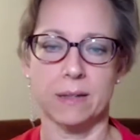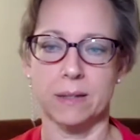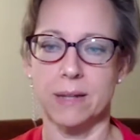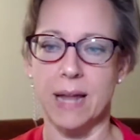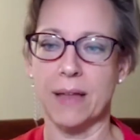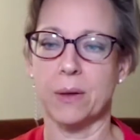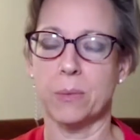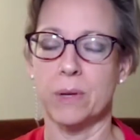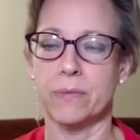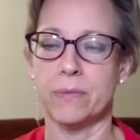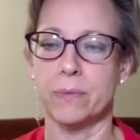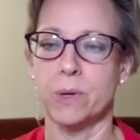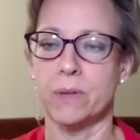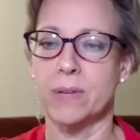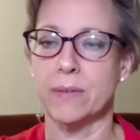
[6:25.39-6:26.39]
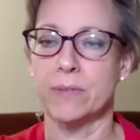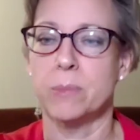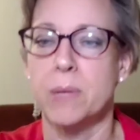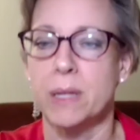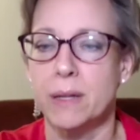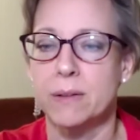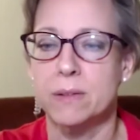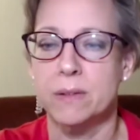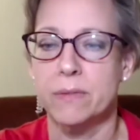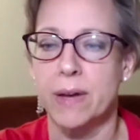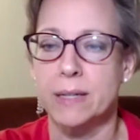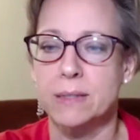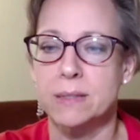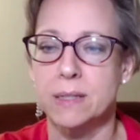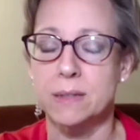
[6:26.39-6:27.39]
So now that we've given millions of
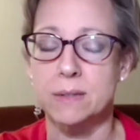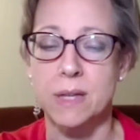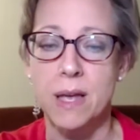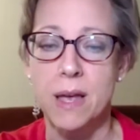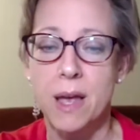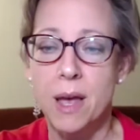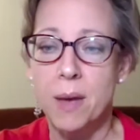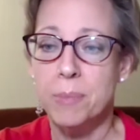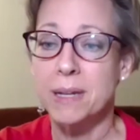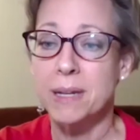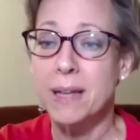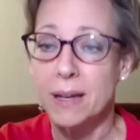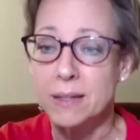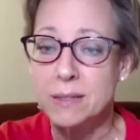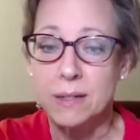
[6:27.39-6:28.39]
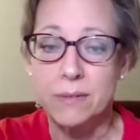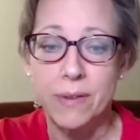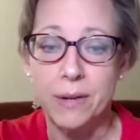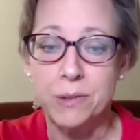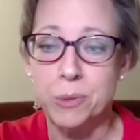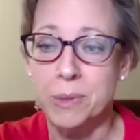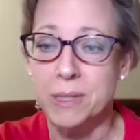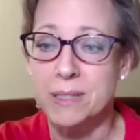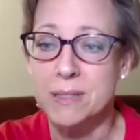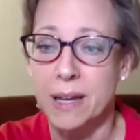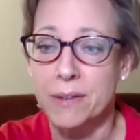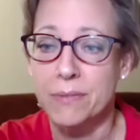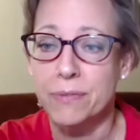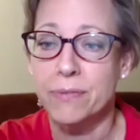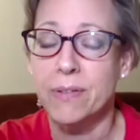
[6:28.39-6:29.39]
vaccines, but yes, they're found to be
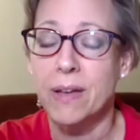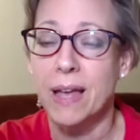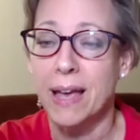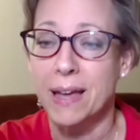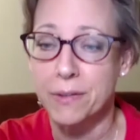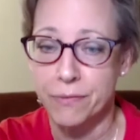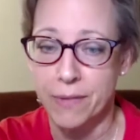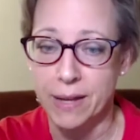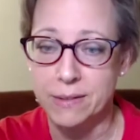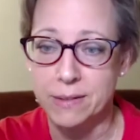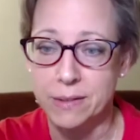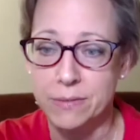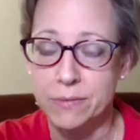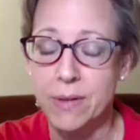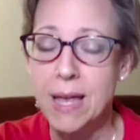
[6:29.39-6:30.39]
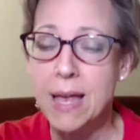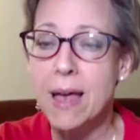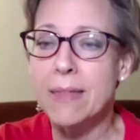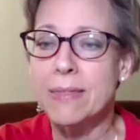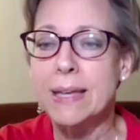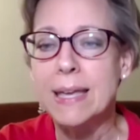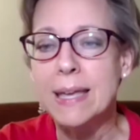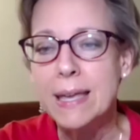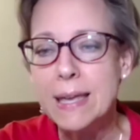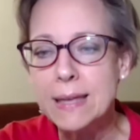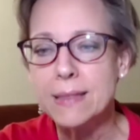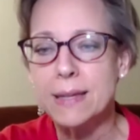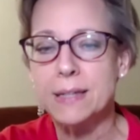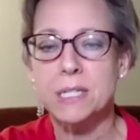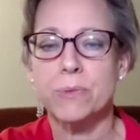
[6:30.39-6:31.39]
safe and effective. The key
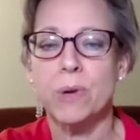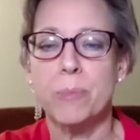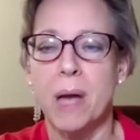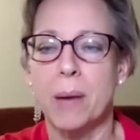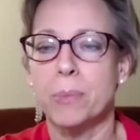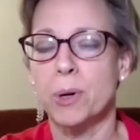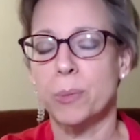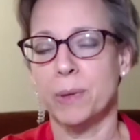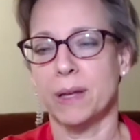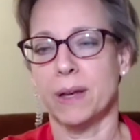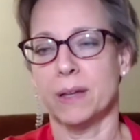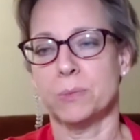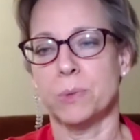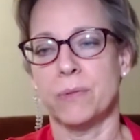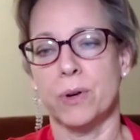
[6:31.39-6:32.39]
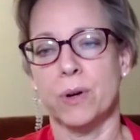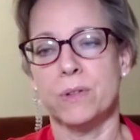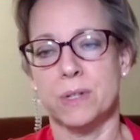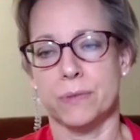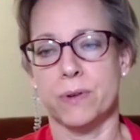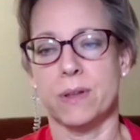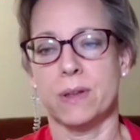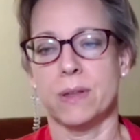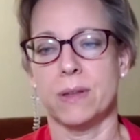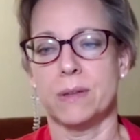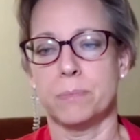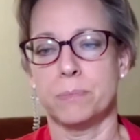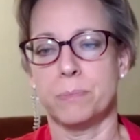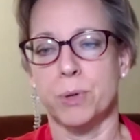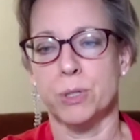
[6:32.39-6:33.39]
thing to remember, because we've heard different
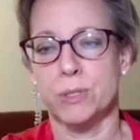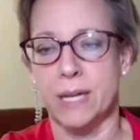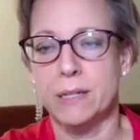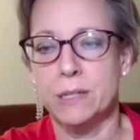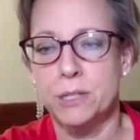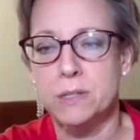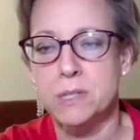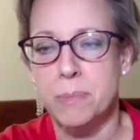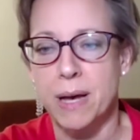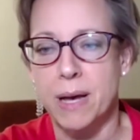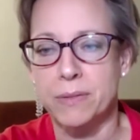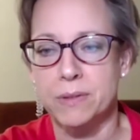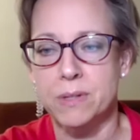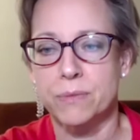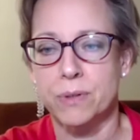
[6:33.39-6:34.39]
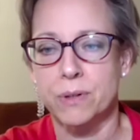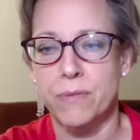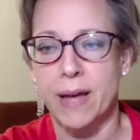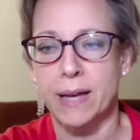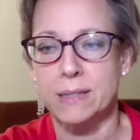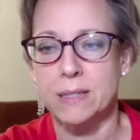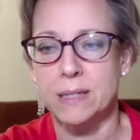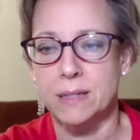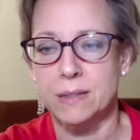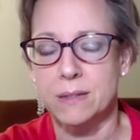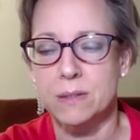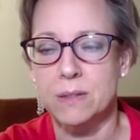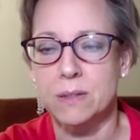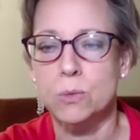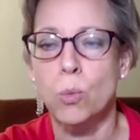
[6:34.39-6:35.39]
percentages about the different vaccines,
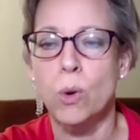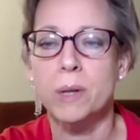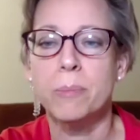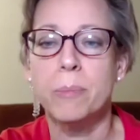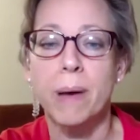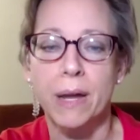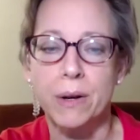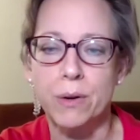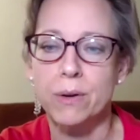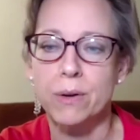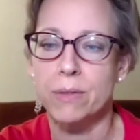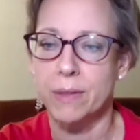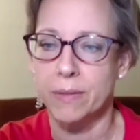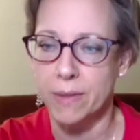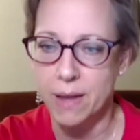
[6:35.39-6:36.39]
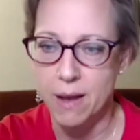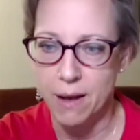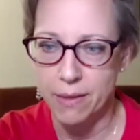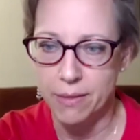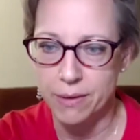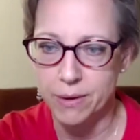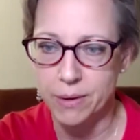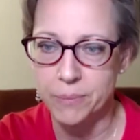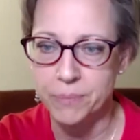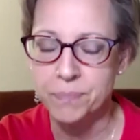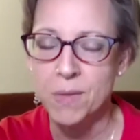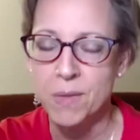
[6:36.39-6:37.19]
is one better than the other.